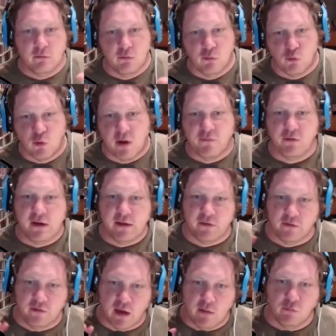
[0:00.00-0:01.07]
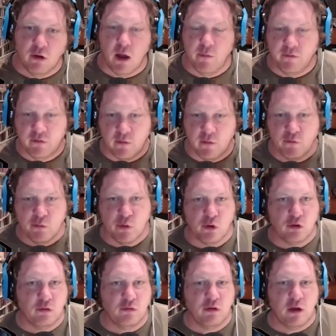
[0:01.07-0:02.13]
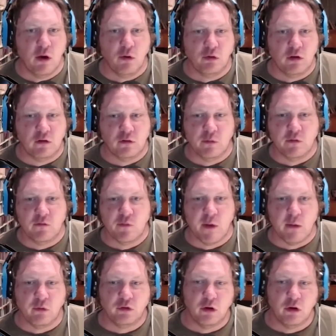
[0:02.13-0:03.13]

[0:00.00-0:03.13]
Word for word: roughly at the same time as some of the books of the Old Testament of the Bible.